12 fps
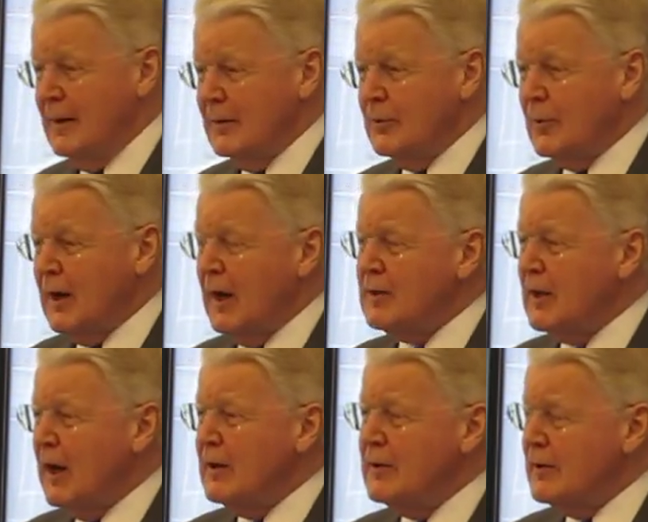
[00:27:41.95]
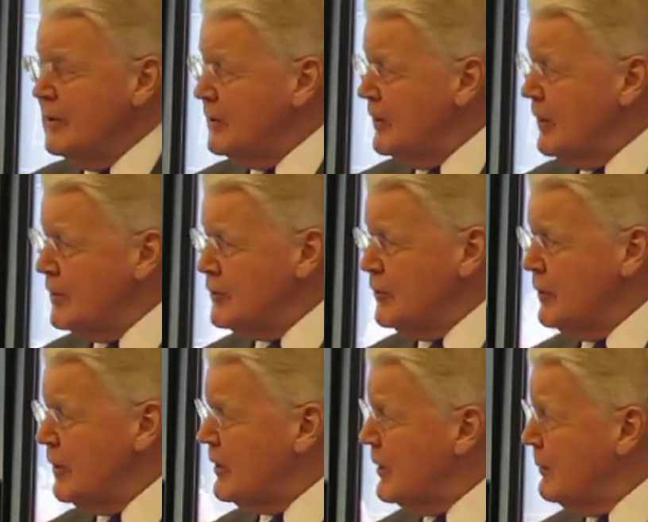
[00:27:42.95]
to get either
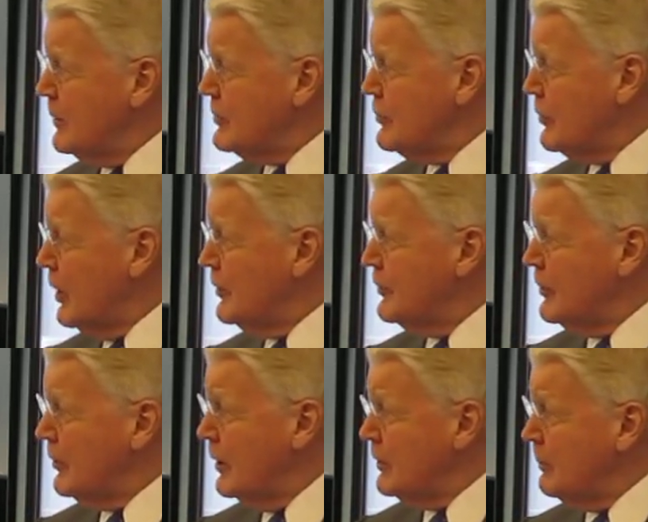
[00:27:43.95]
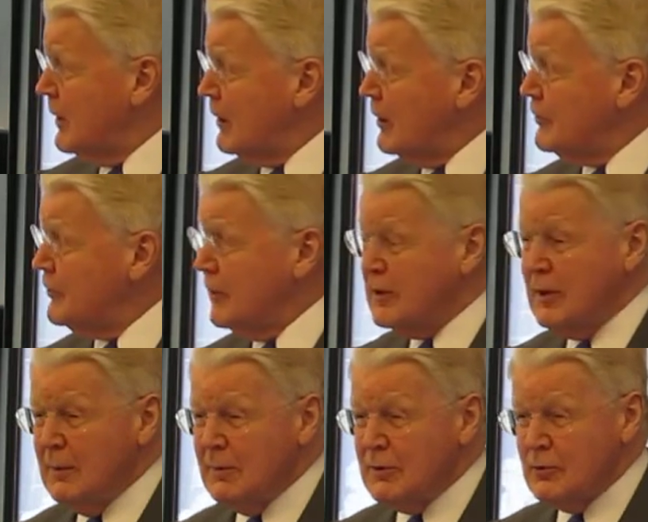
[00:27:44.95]
international agreements or country-by-country
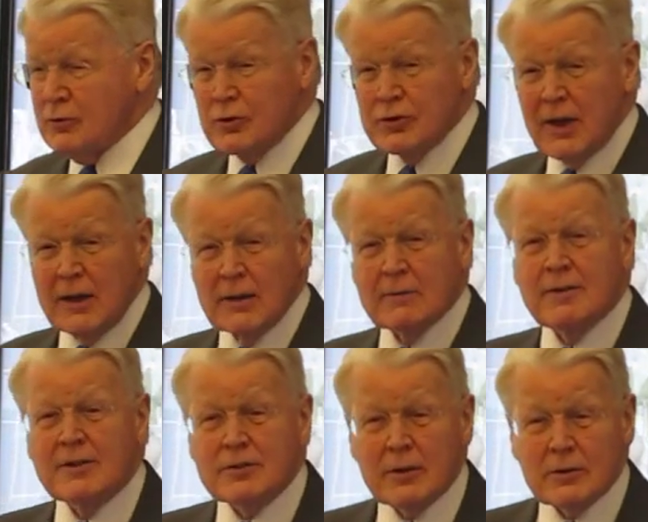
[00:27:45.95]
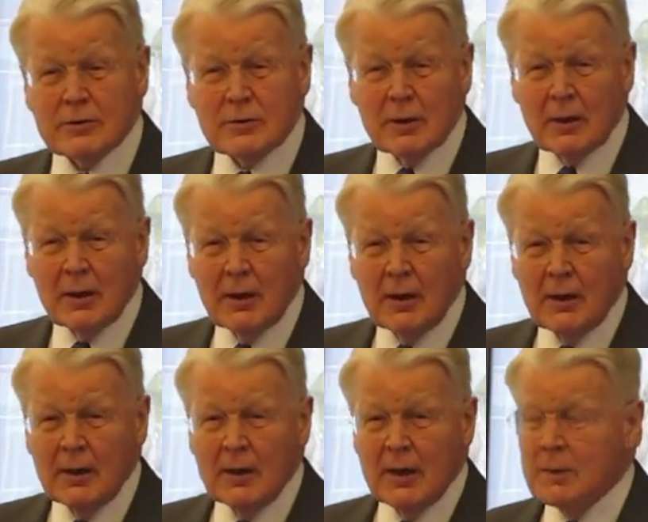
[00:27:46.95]
agreement to sustain the fish stocks
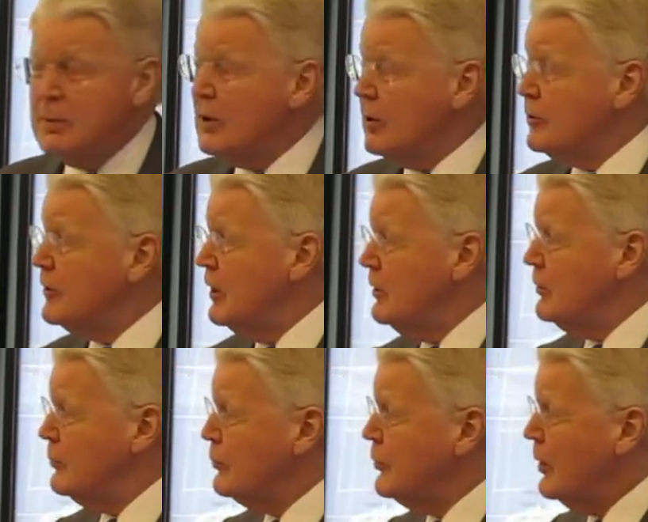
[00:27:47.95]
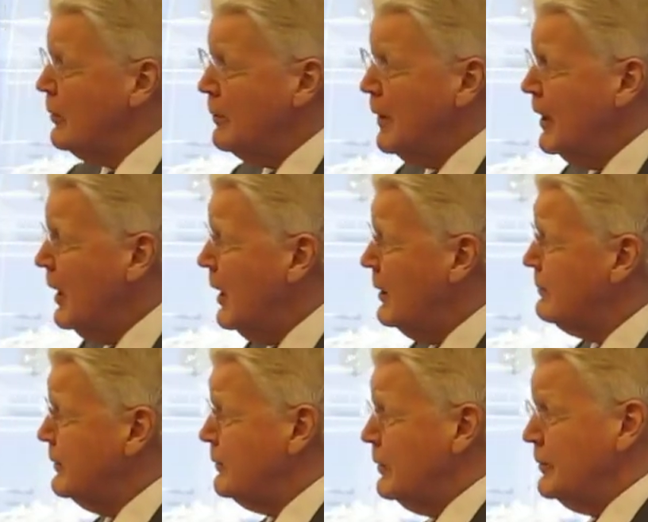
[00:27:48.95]
if we continue to throw away
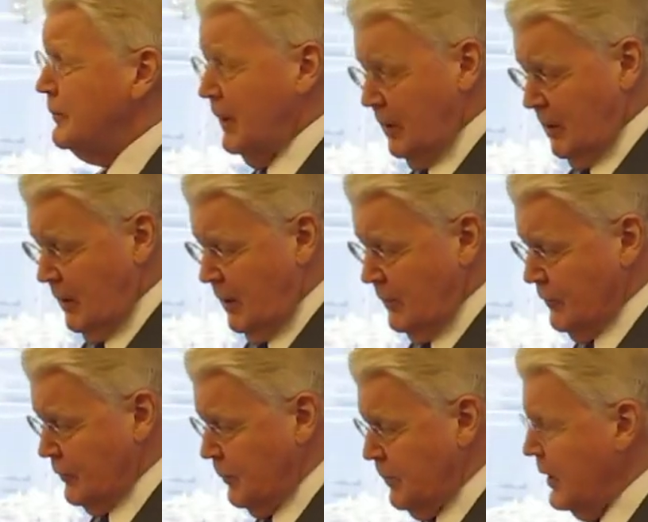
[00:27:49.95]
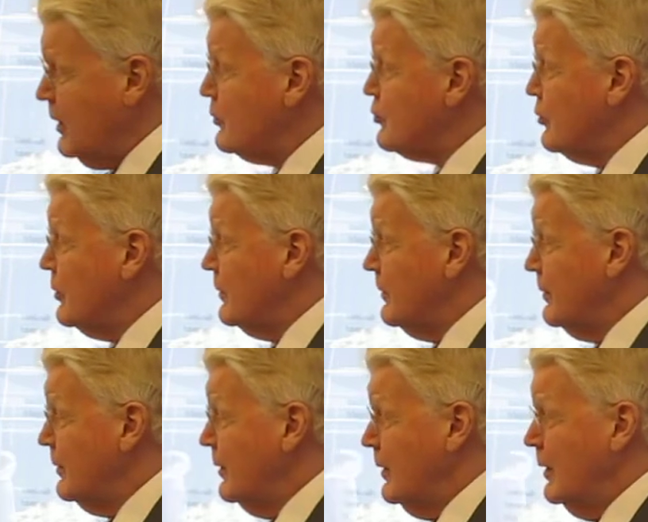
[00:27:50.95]
half of what we bring up here.
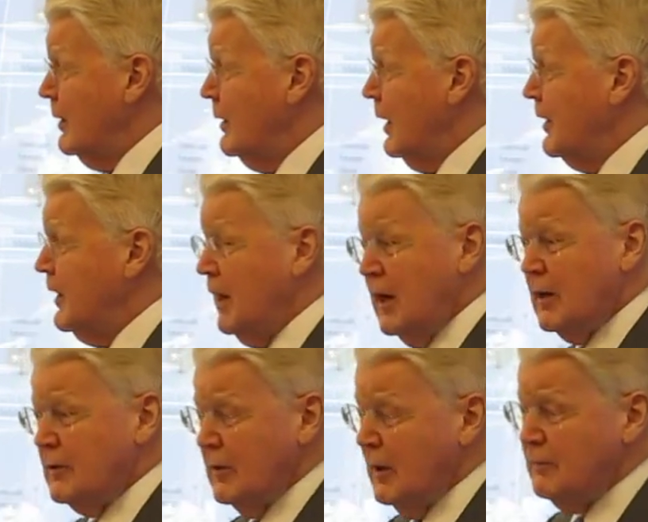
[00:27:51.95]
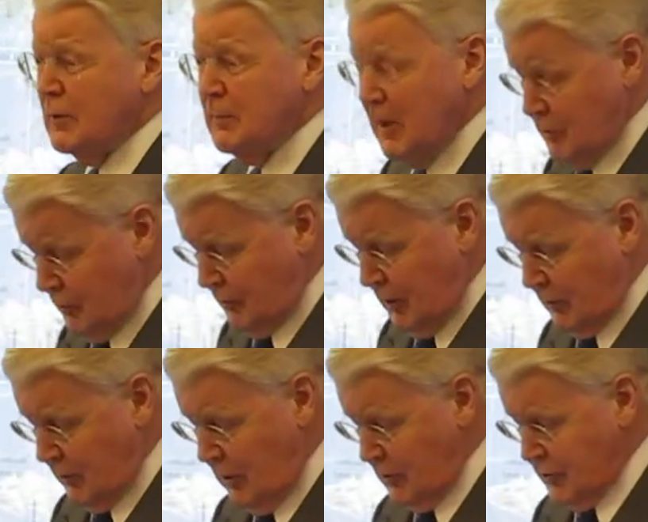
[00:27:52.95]
And here, information
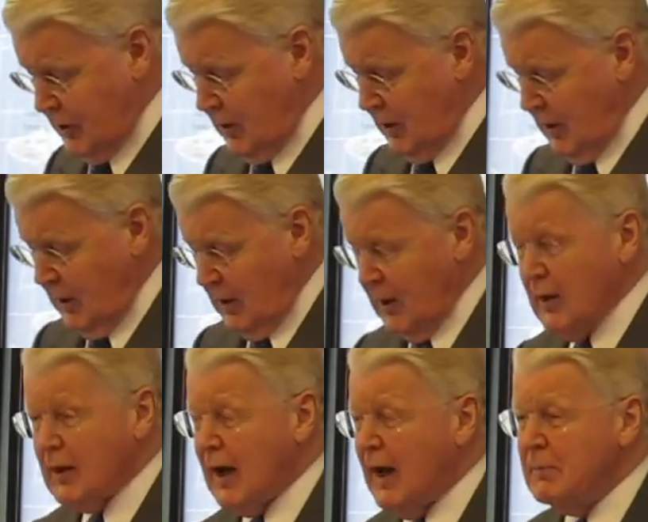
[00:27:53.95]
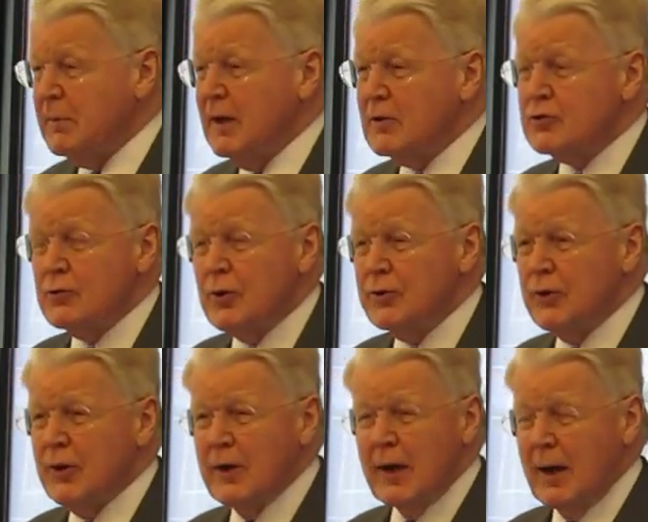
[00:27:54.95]
technology can be
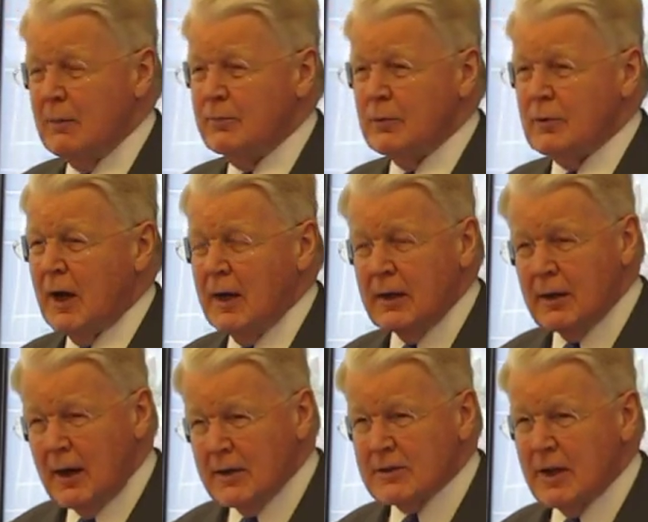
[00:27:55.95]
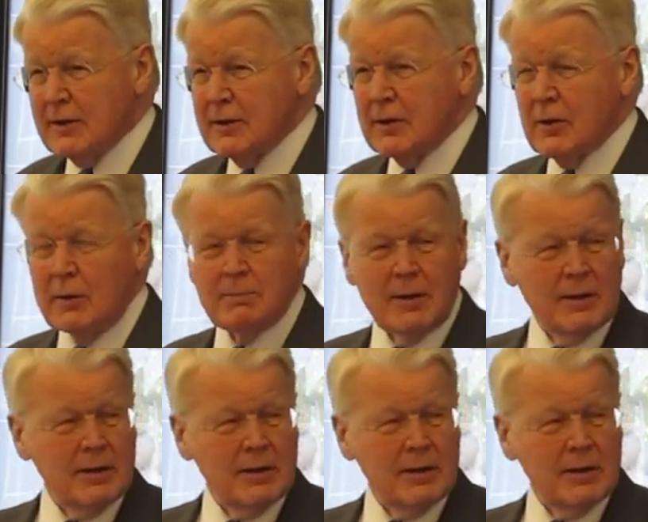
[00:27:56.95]
extraordinarily helpful. Like Icelandic companies